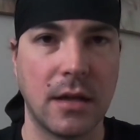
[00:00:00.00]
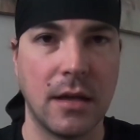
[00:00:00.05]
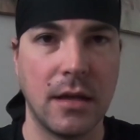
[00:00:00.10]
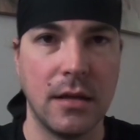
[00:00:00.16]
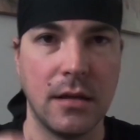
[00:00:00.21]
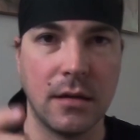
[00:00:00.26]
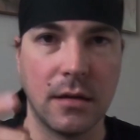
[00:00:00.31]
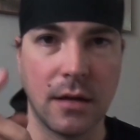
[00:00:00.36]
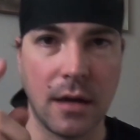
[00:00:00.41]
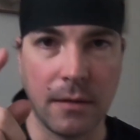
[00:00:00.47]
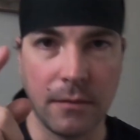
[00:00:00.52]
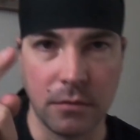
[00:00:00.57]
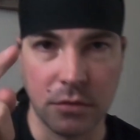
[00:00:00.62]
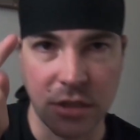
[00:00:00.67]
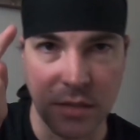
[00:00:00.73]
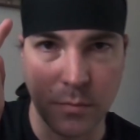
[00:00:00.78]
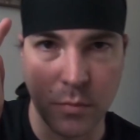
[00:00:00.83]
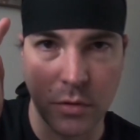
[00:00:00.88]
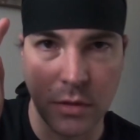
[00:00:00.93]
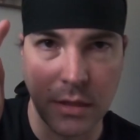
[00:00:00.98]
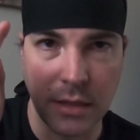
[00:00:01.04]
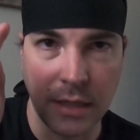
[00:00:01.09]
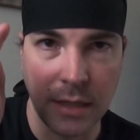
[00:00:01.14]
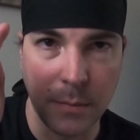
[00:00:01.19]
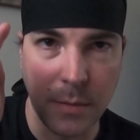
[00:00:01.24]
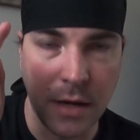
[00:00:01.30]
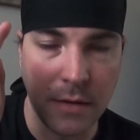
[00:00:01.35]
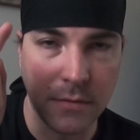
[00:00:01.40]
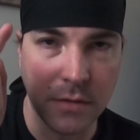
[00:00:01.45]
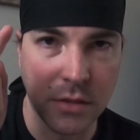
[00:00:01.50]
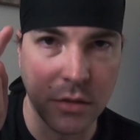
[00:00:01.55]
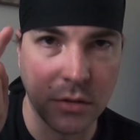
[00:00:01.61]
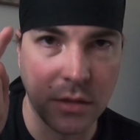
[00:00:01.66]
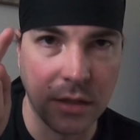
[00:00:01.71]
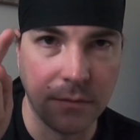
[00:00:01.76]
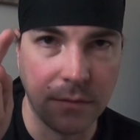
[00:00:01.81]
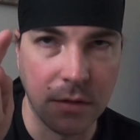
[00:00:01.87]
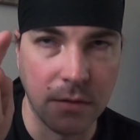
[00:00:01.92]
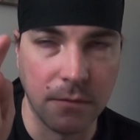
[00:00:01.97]
hear, I will just put the clip how it looks
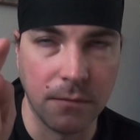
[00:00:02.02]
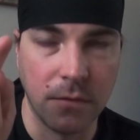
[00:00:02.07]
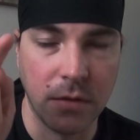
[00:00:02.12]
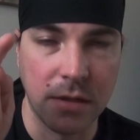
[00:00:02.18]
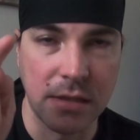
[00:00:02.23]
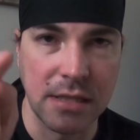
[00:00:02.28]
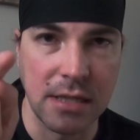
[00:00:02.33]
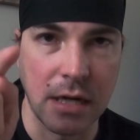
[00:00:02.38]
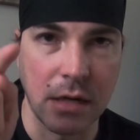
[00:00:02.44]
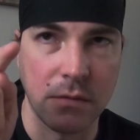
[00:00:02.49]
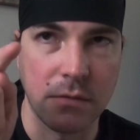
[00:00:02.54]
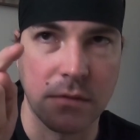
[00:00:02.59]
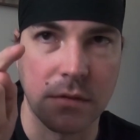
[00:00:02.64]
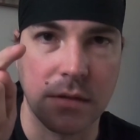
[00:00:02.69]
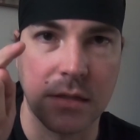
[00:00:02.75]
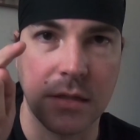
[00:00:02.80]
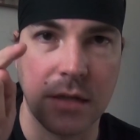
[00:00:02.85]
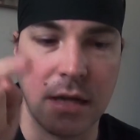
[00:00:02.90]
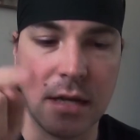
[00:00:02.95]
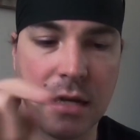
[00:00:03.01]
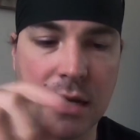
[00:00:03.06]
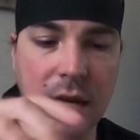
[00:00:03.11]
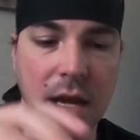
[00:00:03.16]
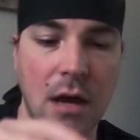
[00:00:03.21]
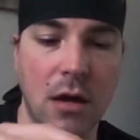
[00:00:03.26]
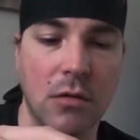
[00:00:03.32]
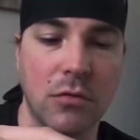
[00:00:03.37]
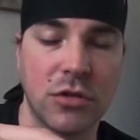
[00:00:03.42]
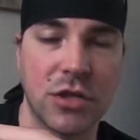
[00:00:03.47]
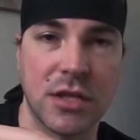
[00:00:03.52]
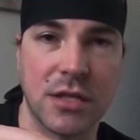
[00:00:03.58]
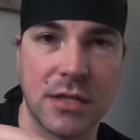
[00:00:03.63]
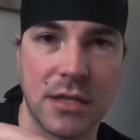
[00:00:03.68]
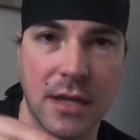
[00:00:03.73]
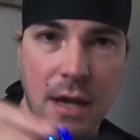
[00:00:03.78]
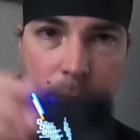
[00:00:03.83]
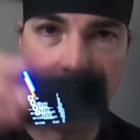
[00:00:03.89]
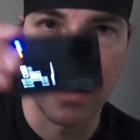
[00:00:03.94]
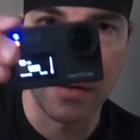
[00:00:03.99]
like with the sounds now, just the
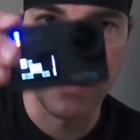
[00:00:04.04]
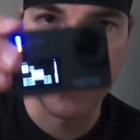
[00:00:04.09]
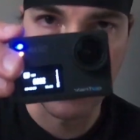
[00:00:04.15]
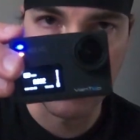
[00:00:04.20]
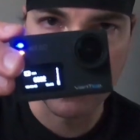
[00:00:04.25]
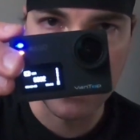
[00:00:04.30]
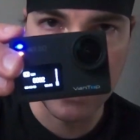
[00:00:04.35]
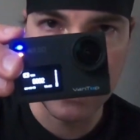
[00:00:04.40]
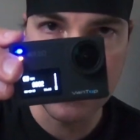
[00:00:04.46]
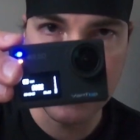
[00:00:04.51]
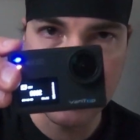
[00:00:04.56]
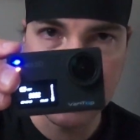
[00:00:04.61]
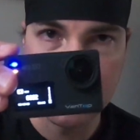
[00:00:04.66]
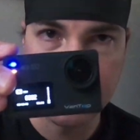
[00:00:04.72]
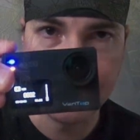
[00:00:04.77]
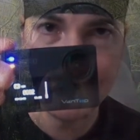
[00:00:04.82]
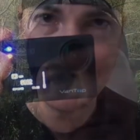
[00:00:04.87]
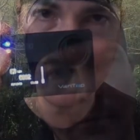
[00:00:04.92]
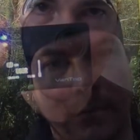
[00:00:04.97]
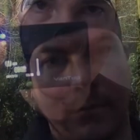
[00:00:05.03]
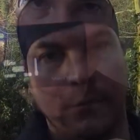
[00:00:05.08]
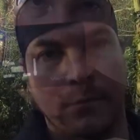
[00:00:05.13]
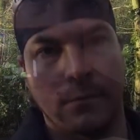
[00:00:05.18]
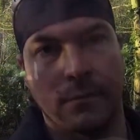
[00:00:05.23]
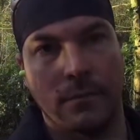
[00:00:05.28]
camera without case. And